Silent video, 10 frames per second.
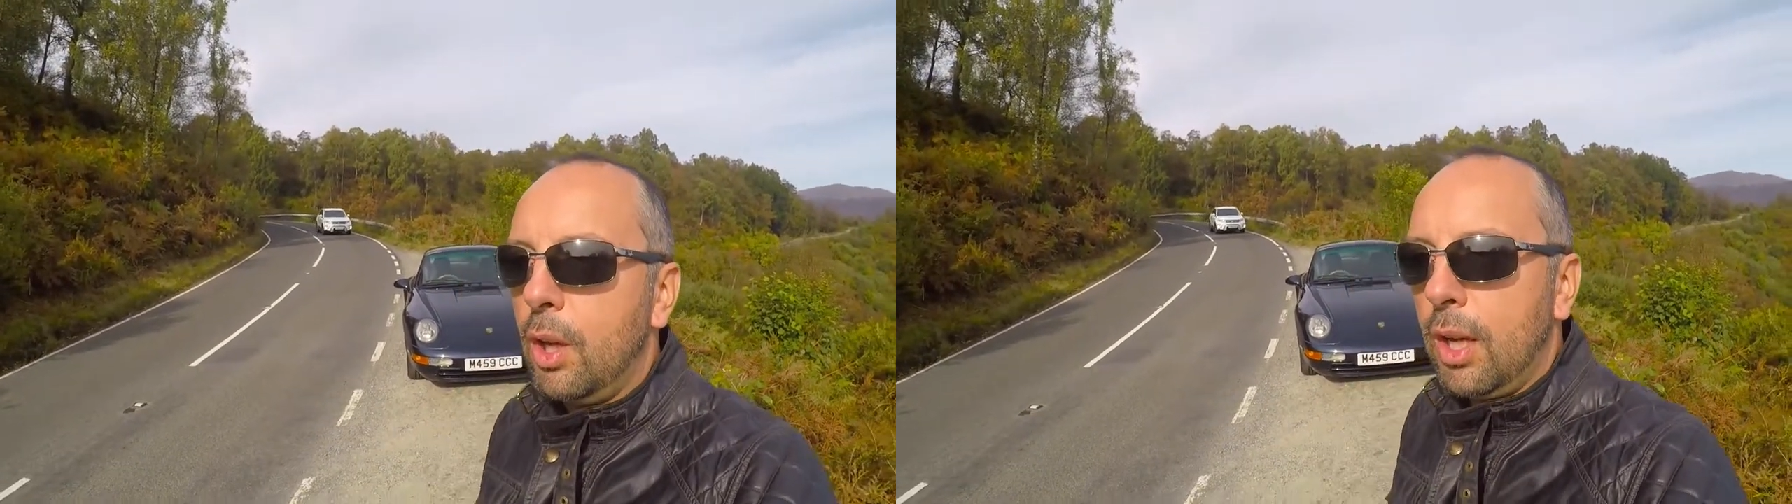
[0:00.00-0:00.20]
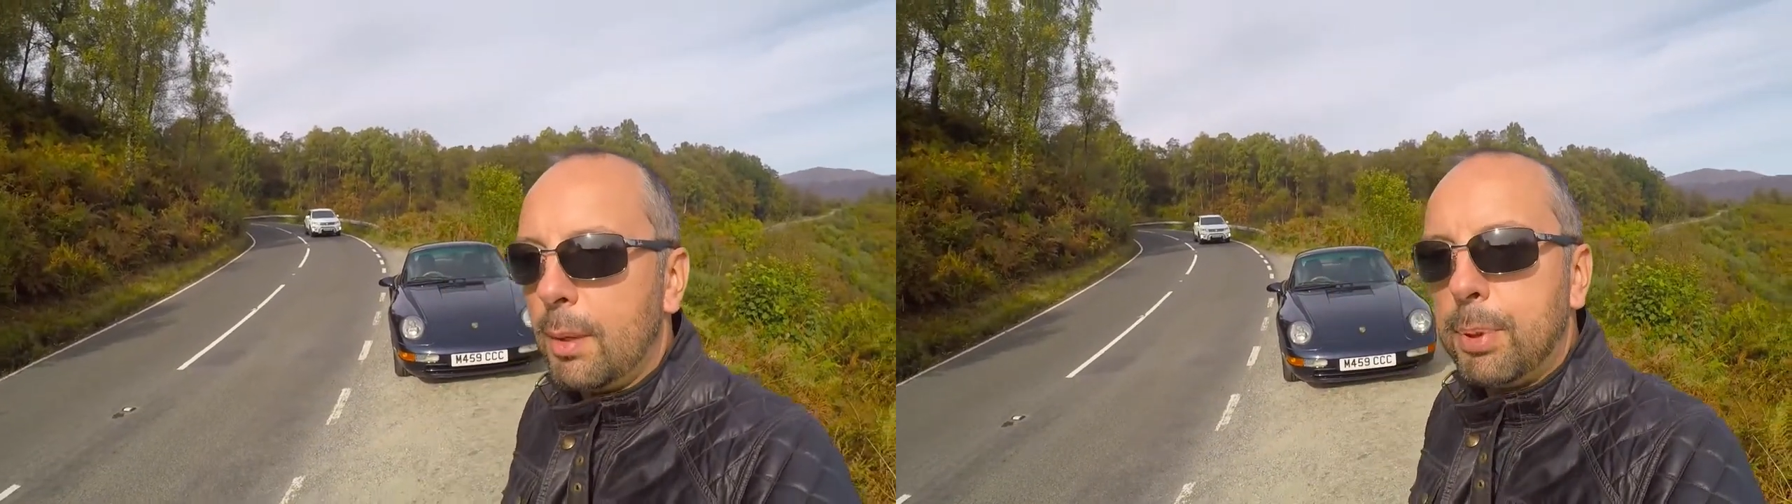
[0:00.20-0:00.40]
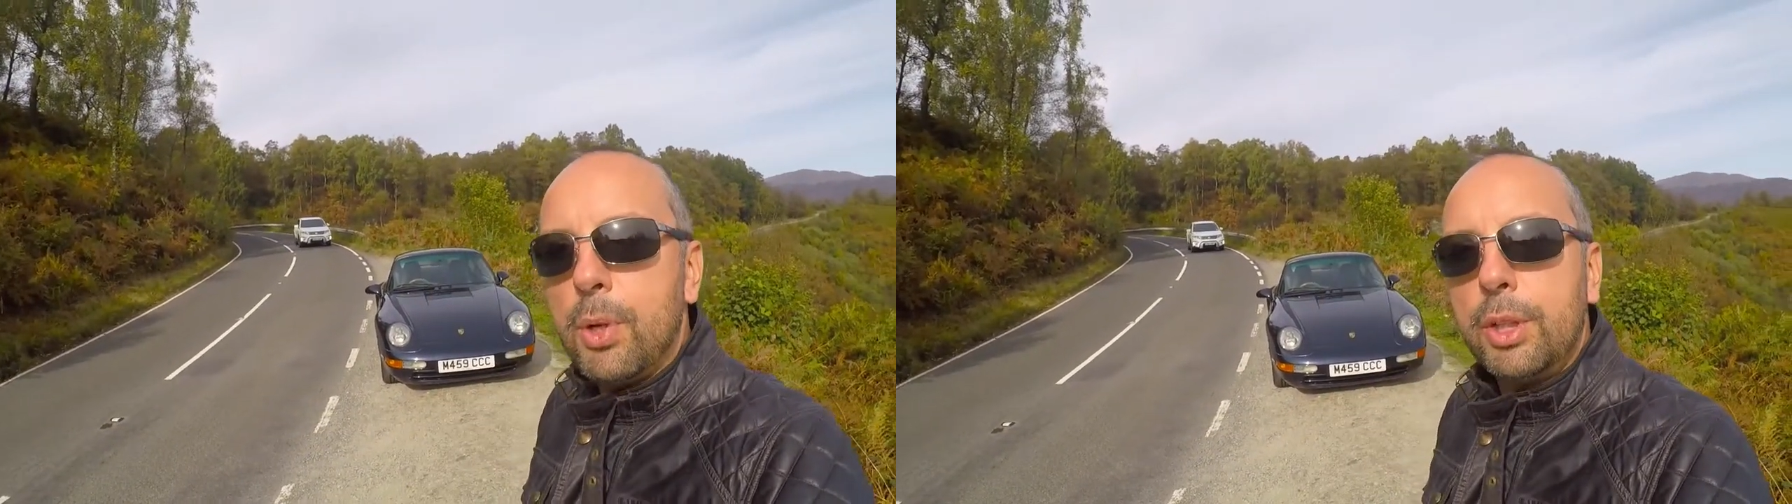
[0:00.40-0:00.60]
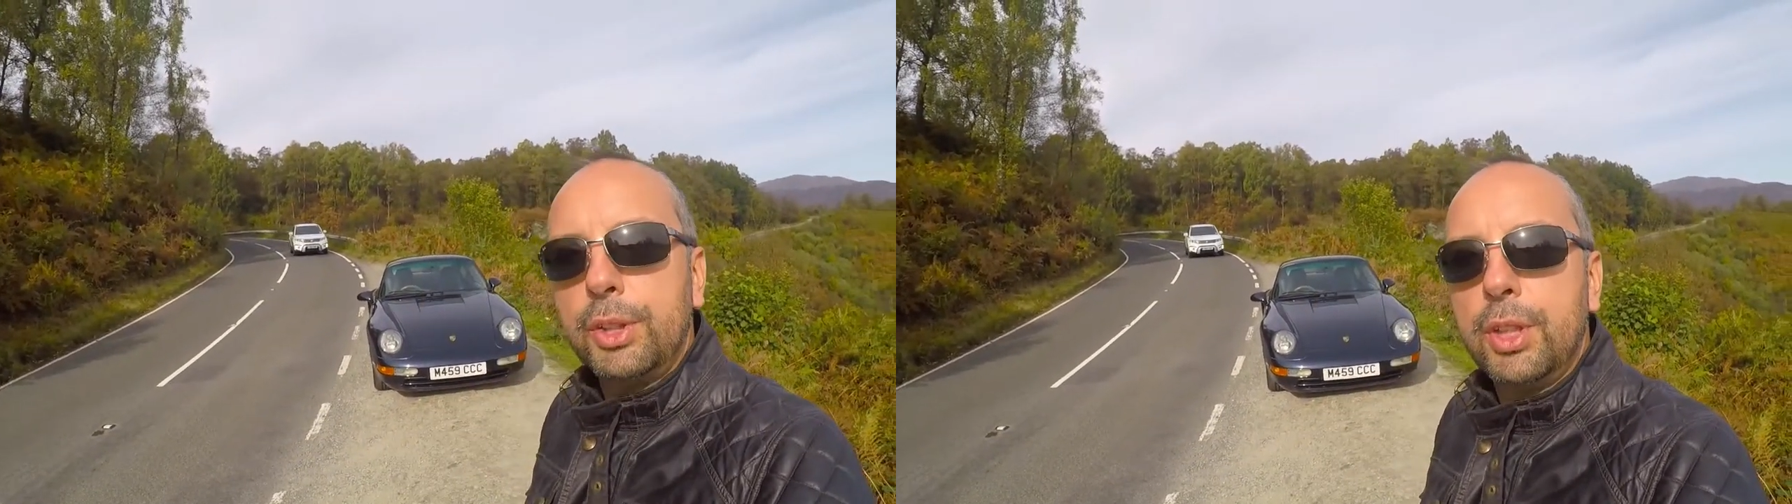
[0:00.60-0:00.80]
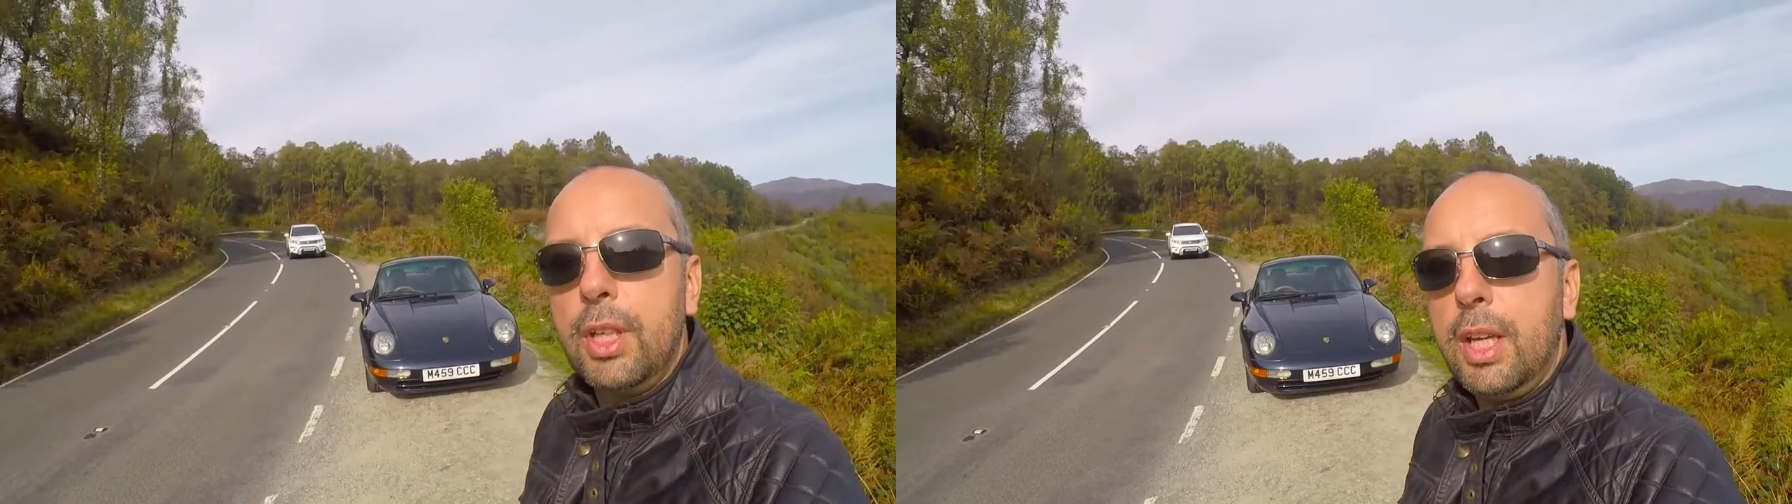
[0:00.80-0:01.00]
a
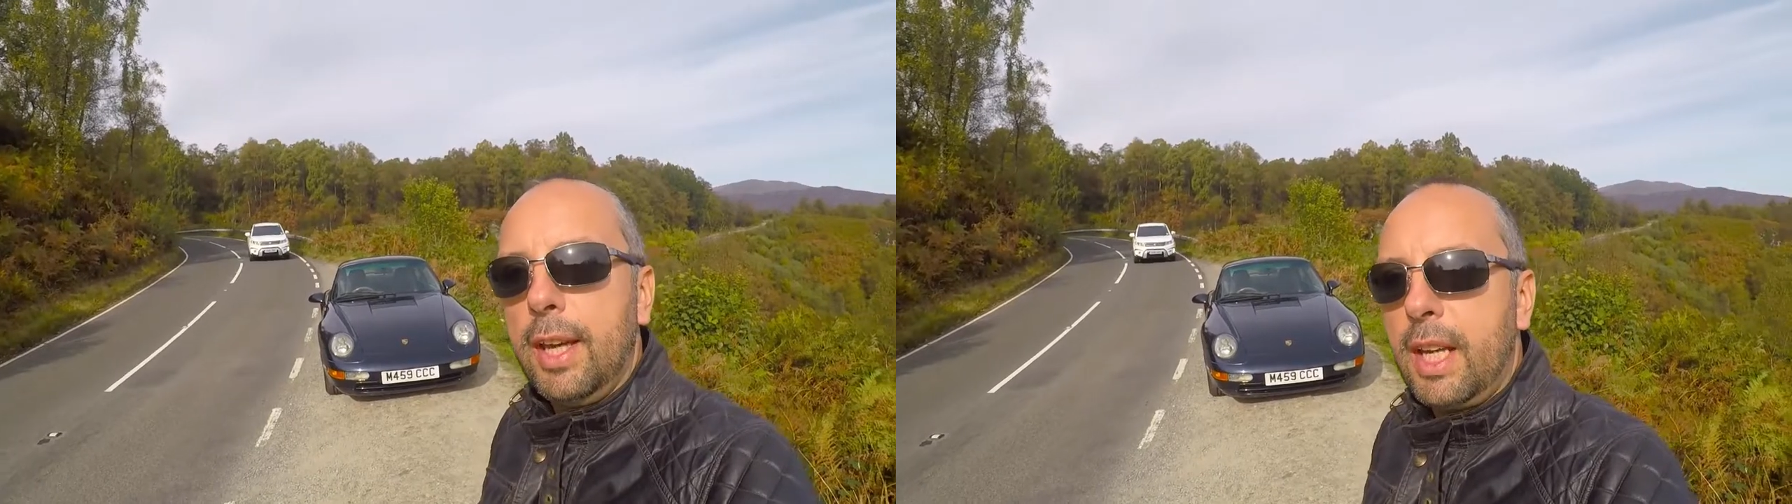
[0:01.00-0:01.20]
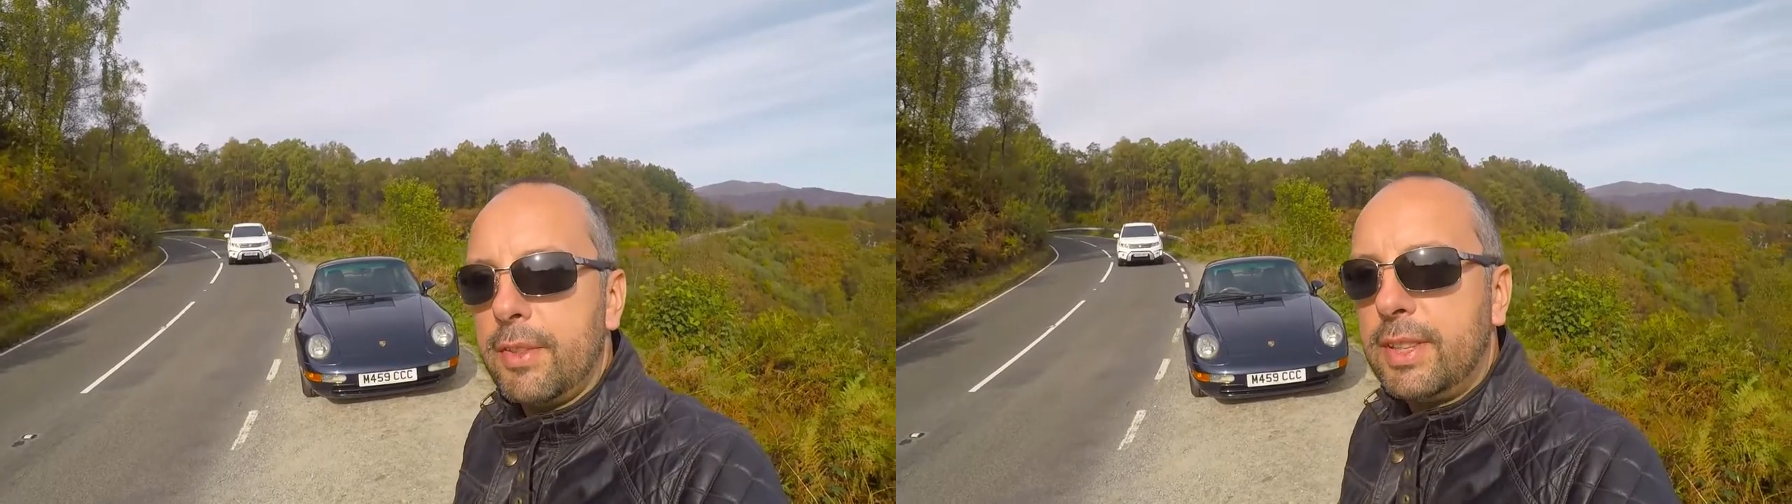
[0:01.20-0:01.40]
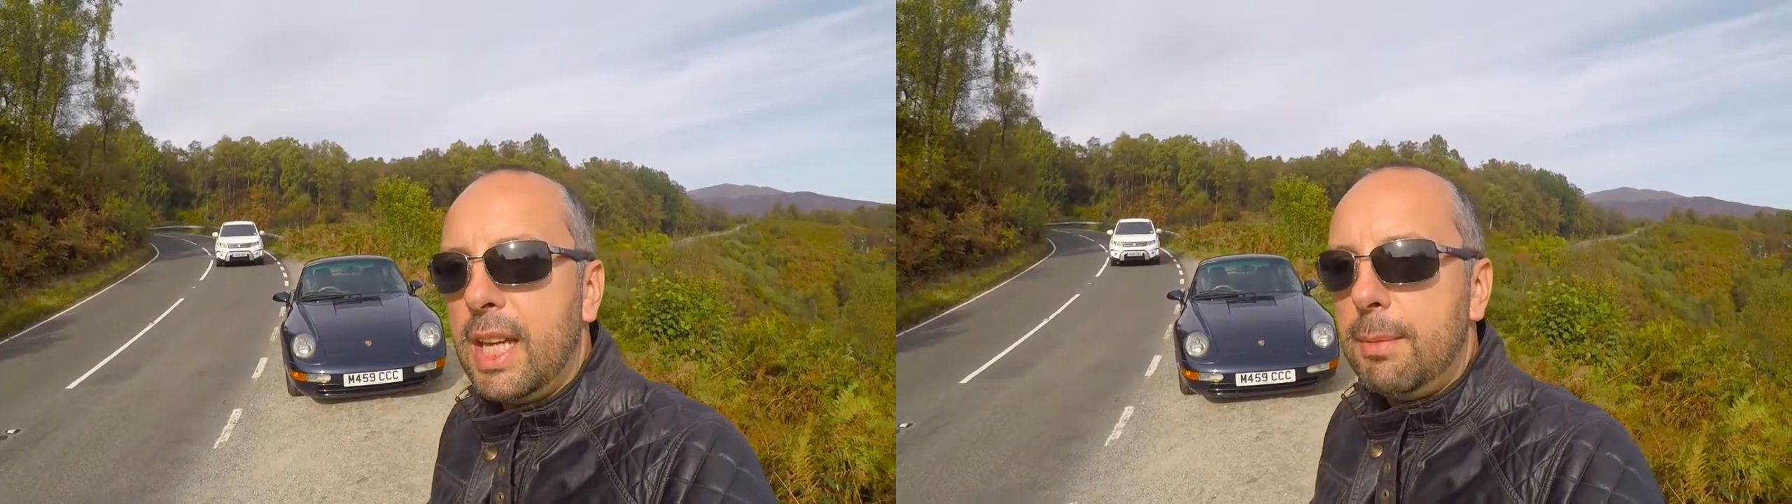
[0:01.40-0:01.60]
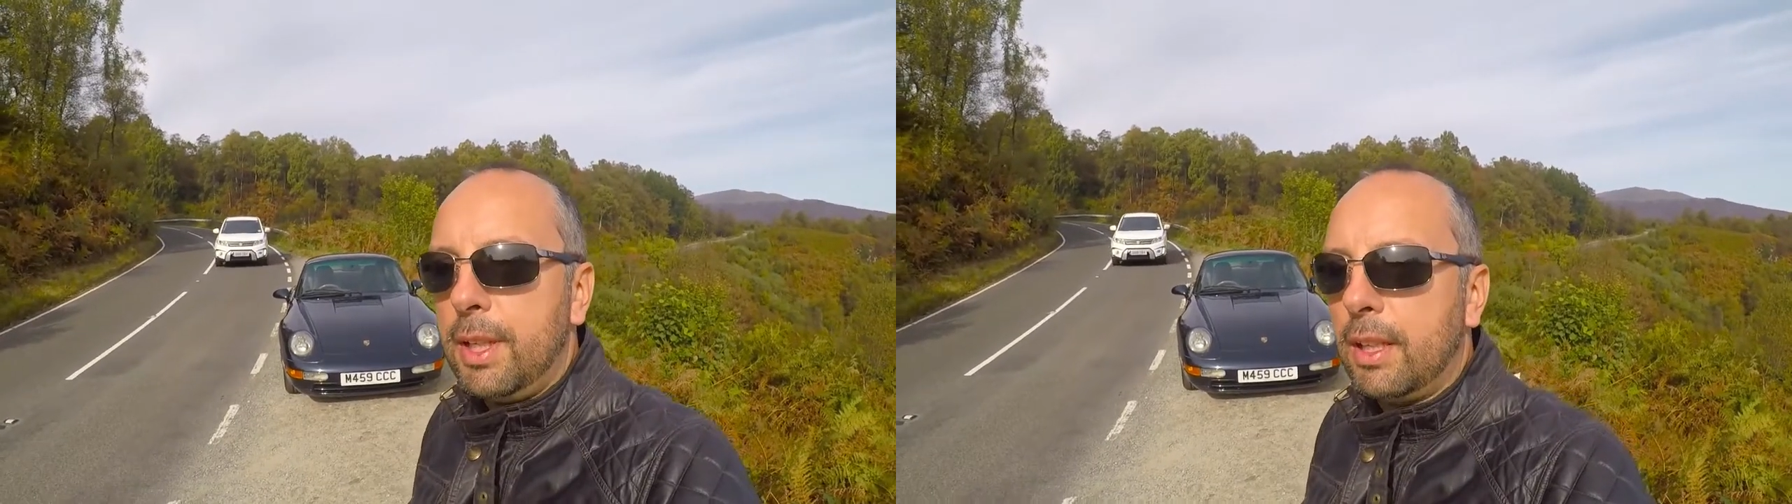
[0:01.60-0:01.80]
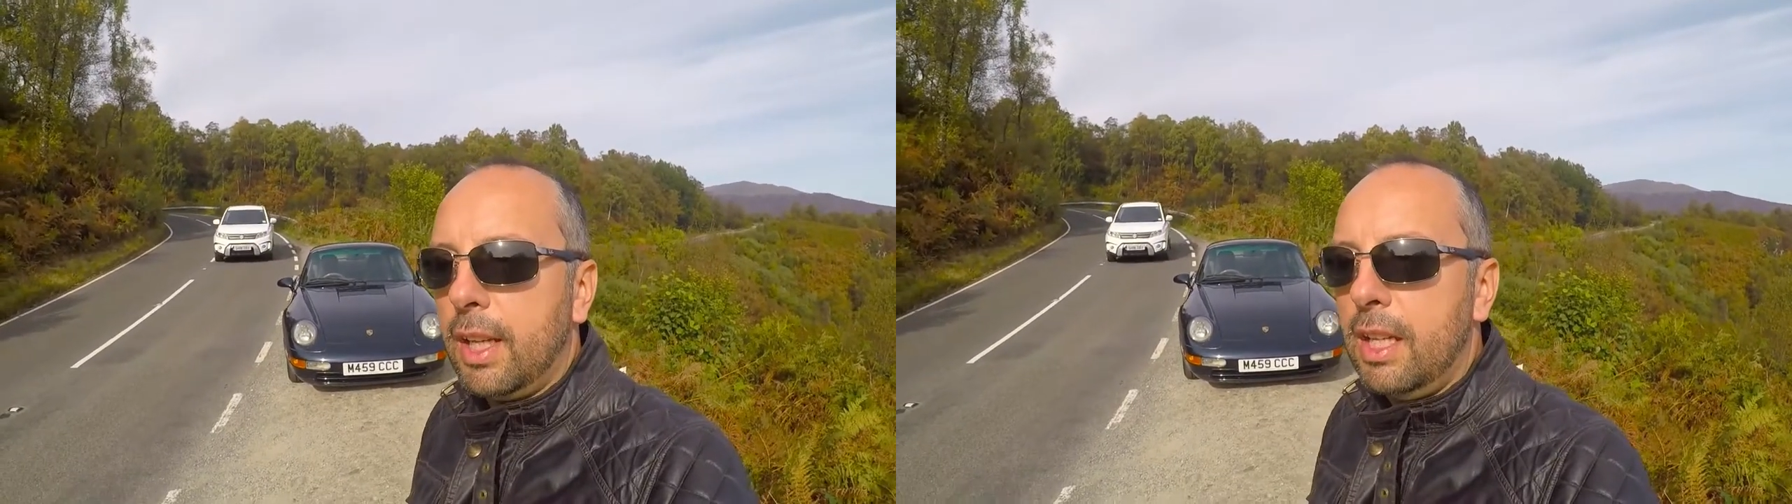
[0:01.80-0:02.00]
Porsche and have a time of
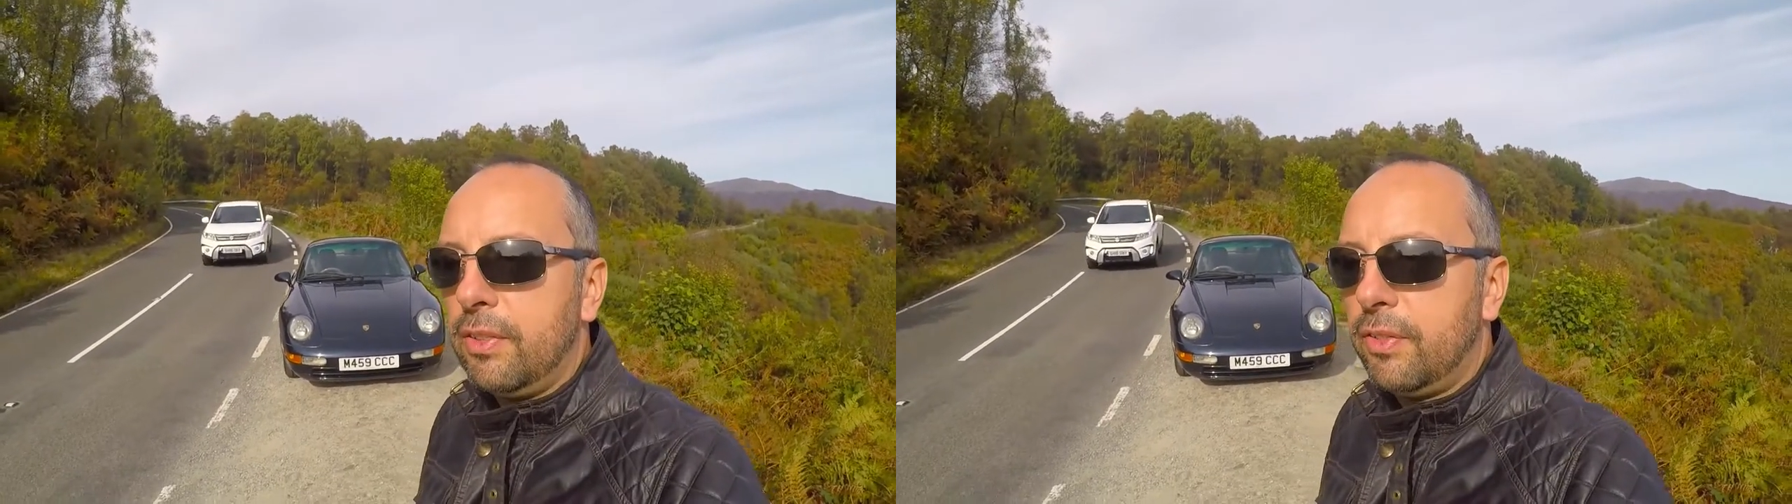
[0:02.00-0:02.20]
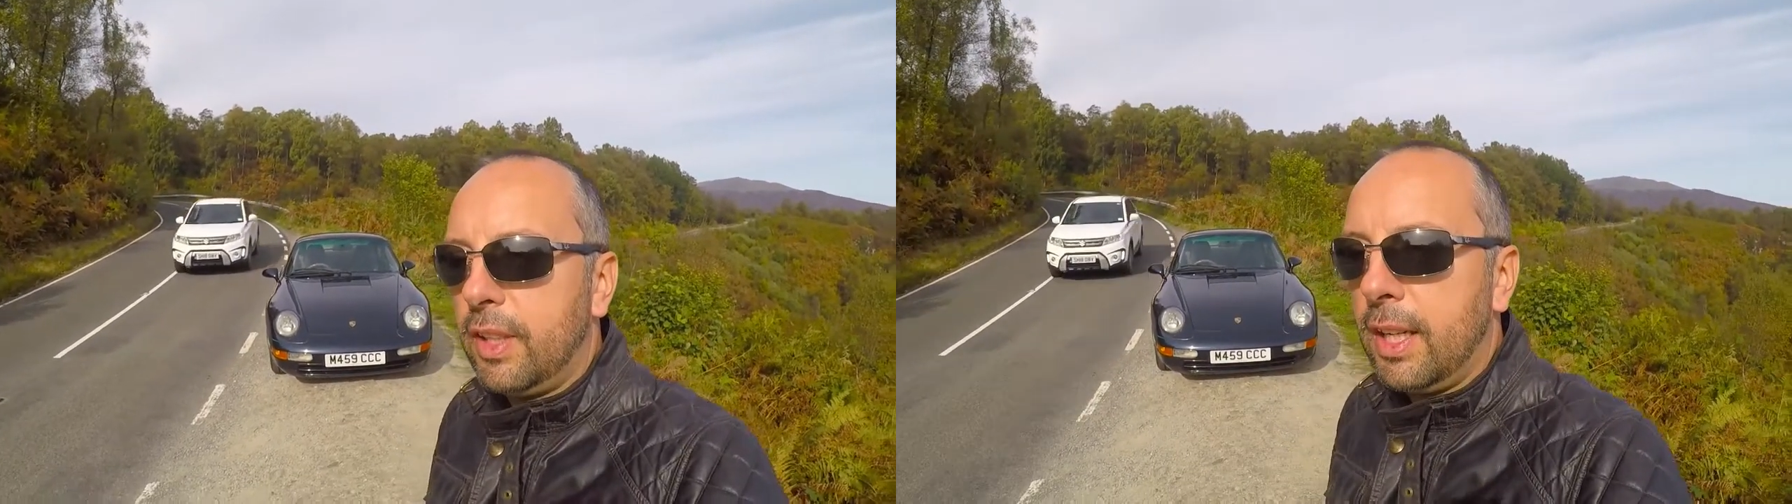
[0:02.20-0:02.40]
your life